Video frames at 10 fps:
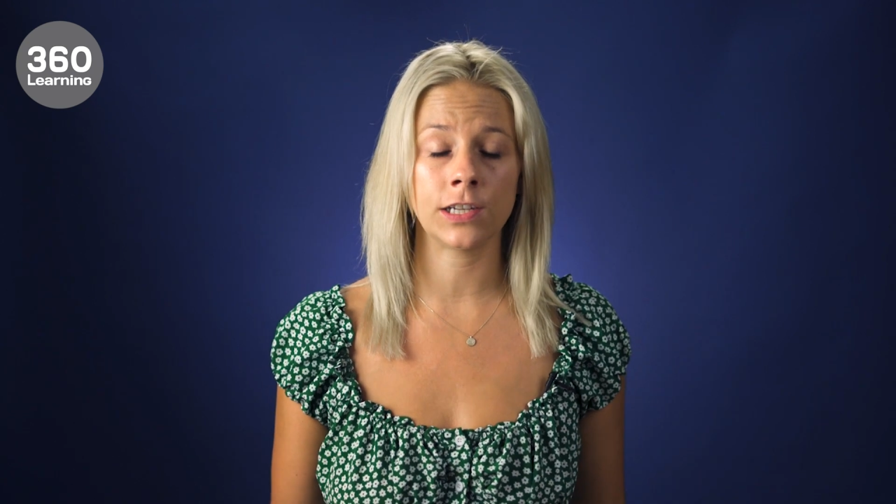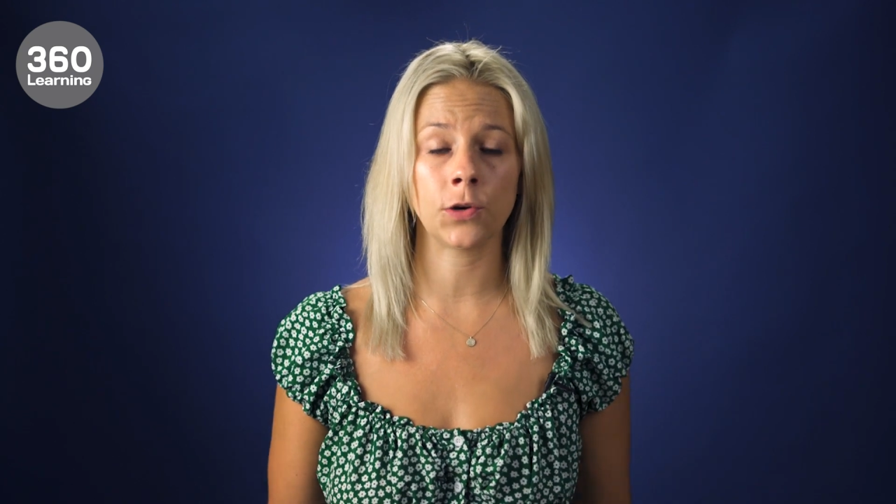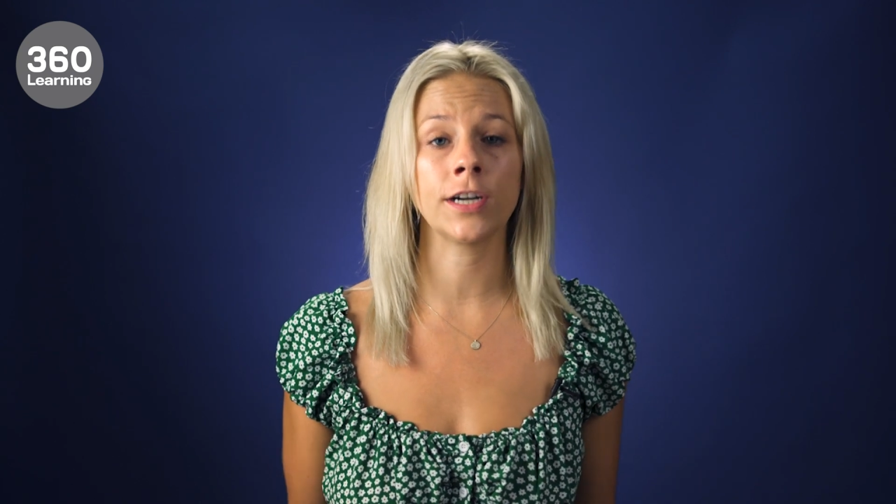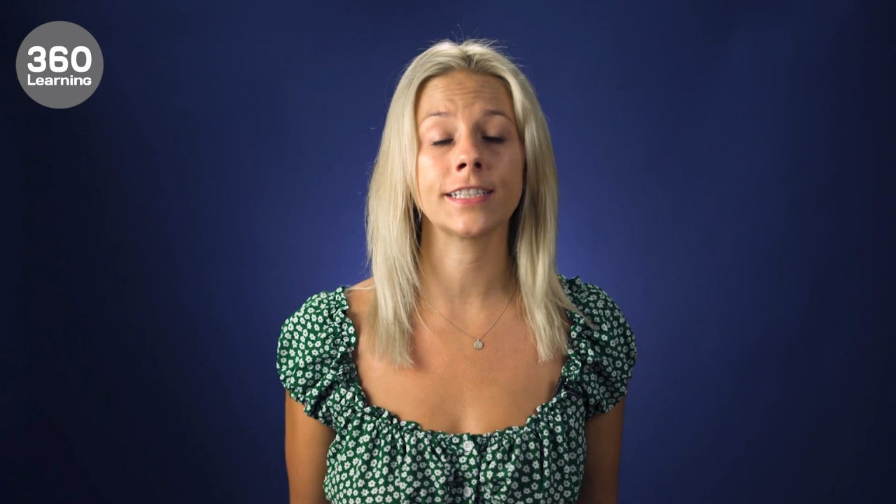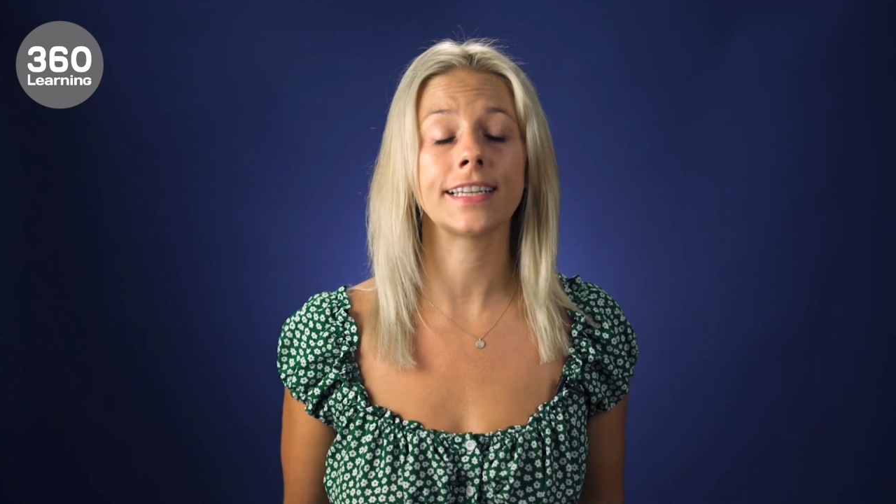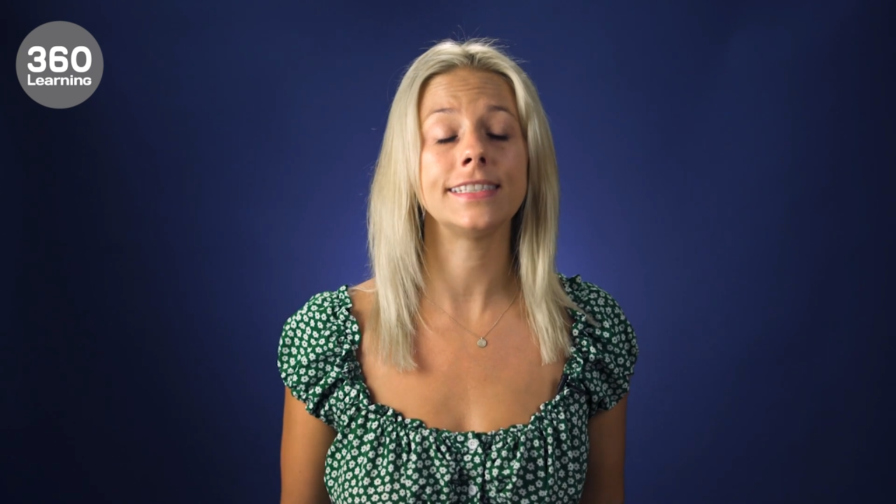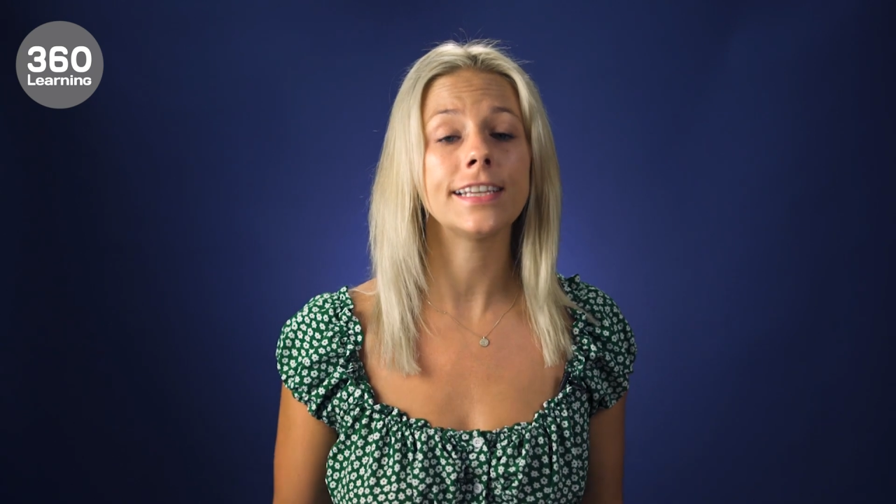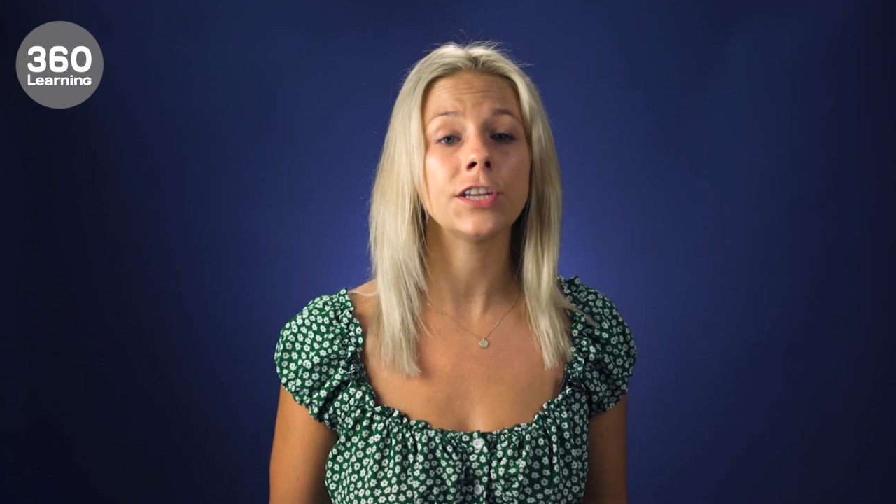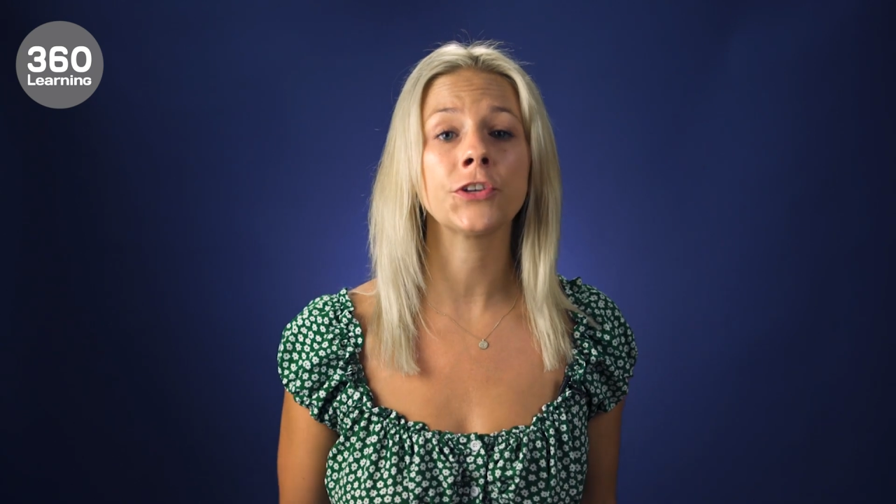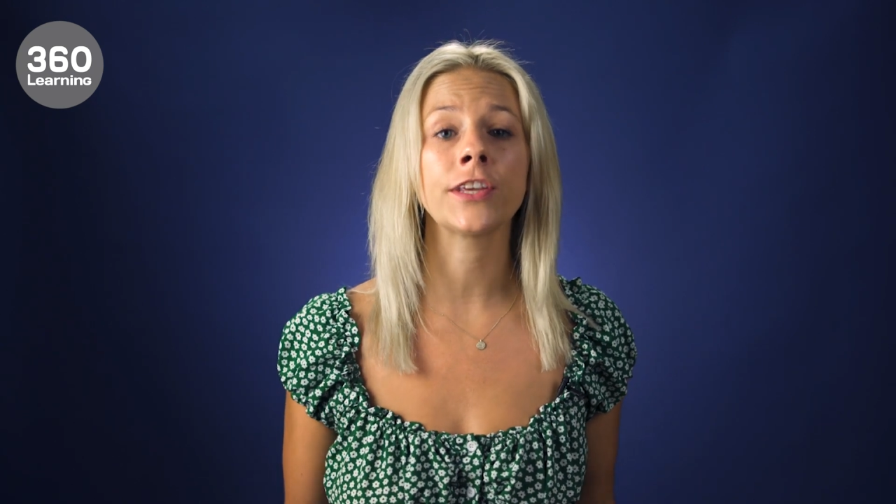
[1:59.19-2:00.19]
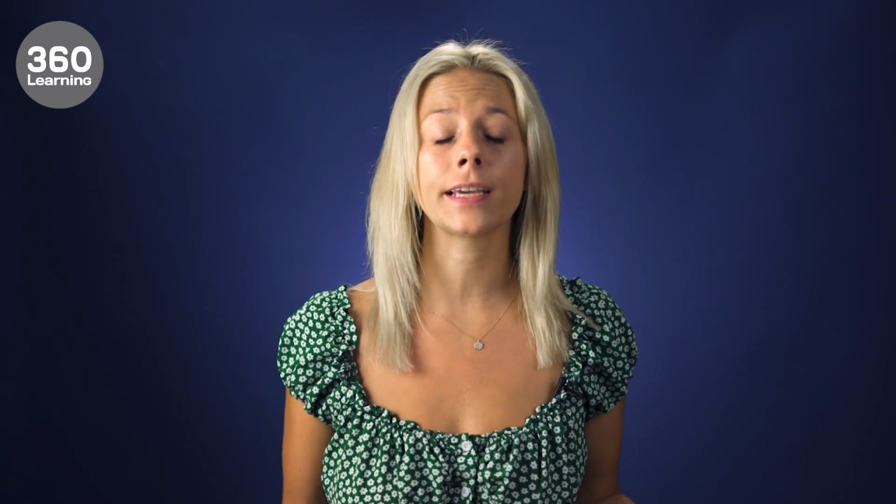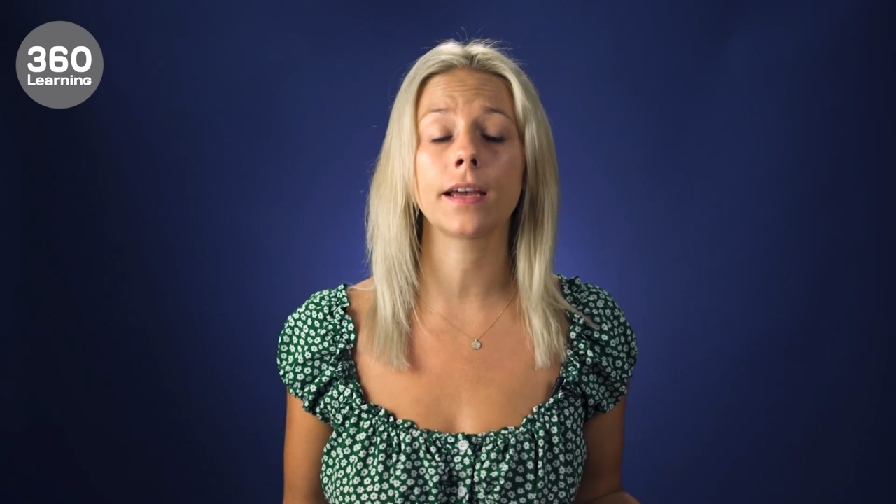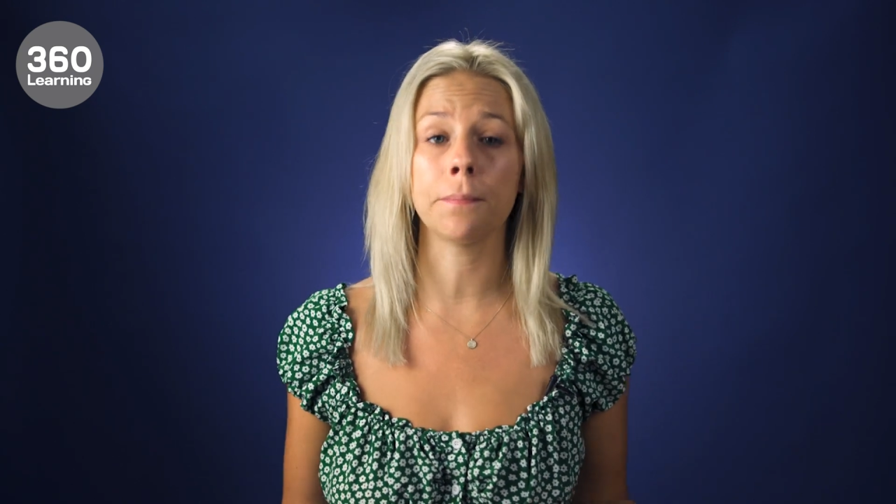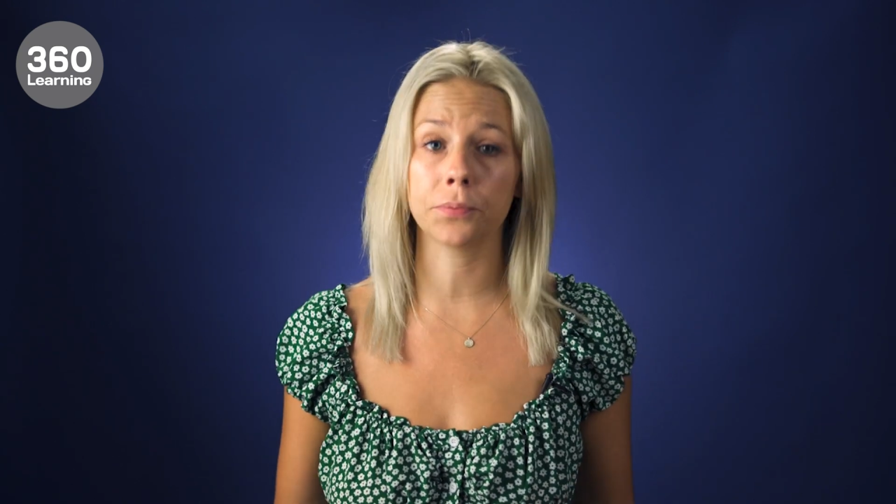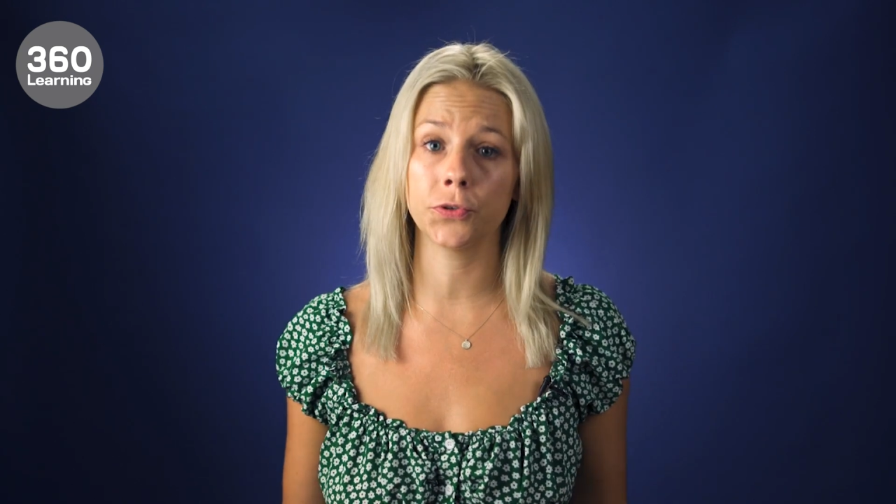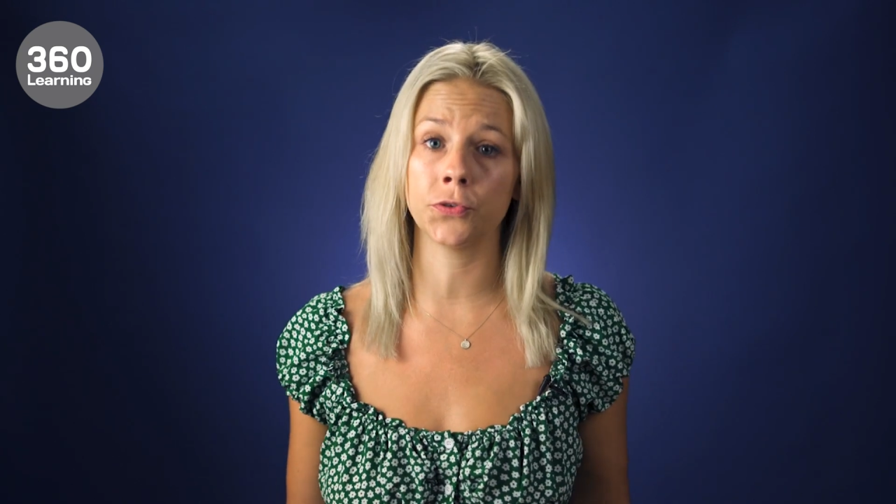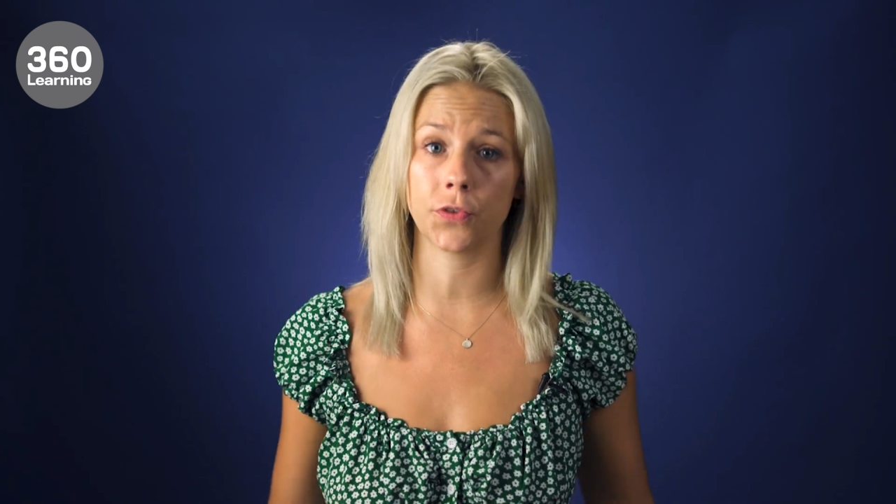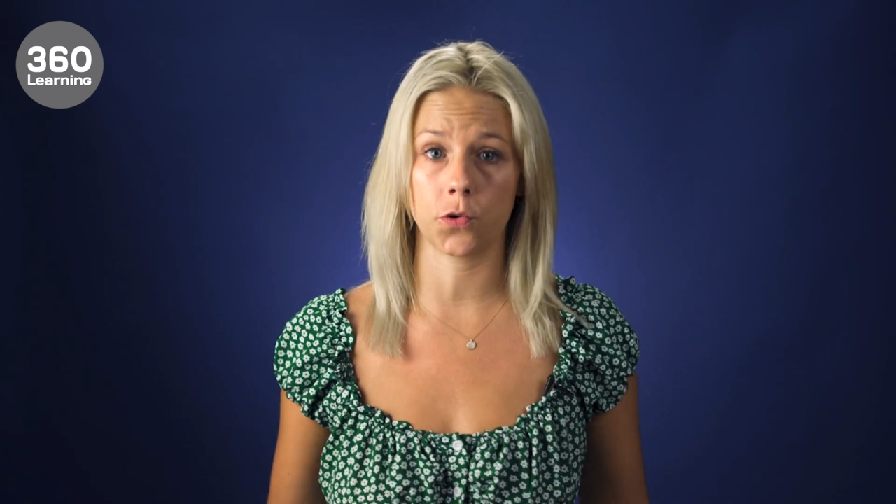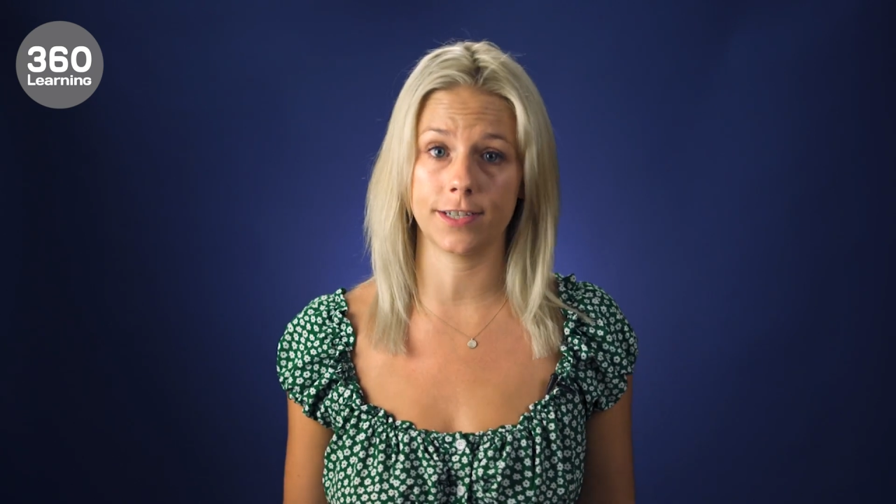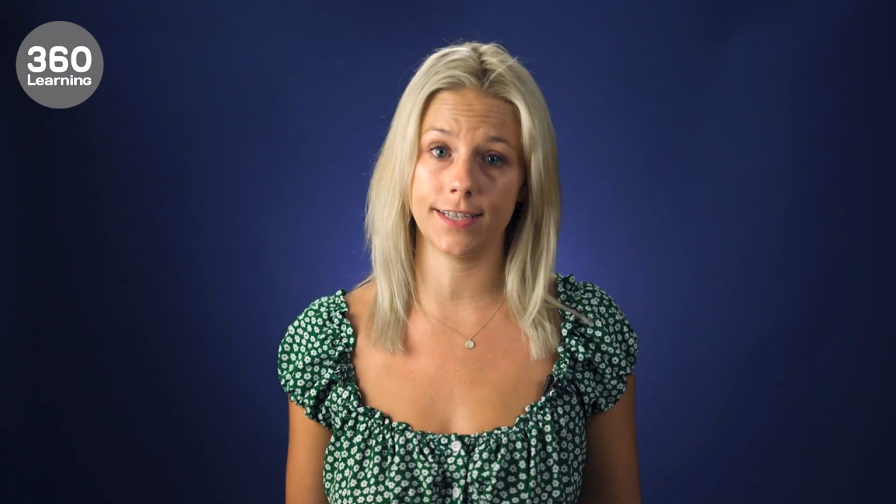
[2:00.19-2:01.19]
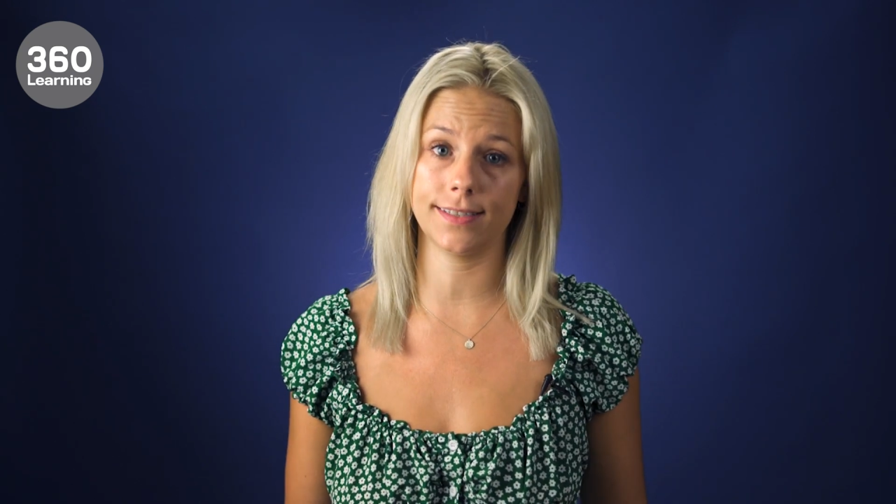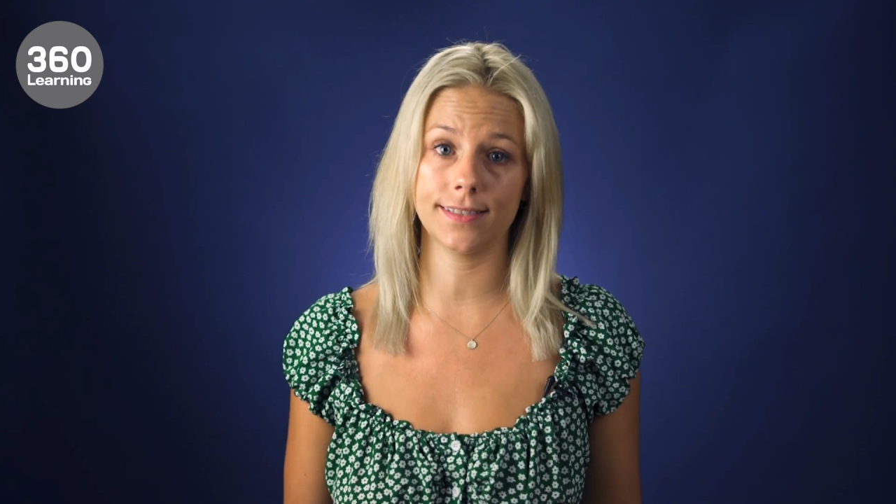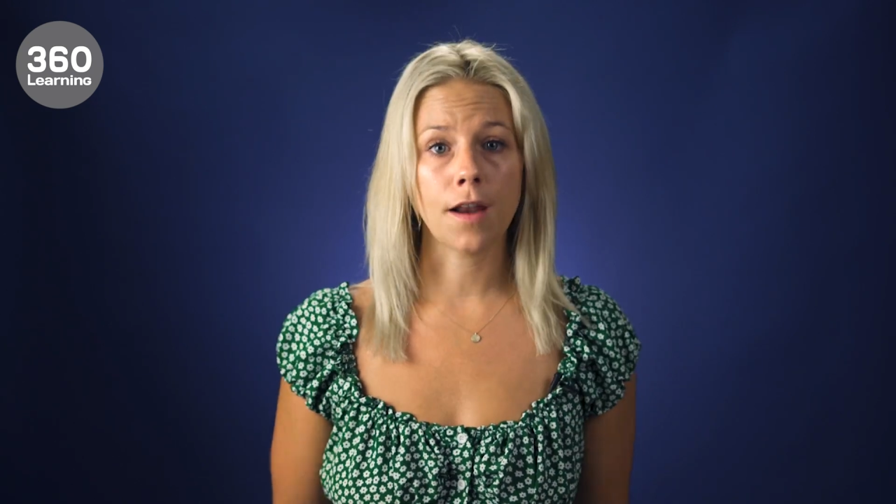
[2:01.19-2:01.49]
in order to continually improve the courses.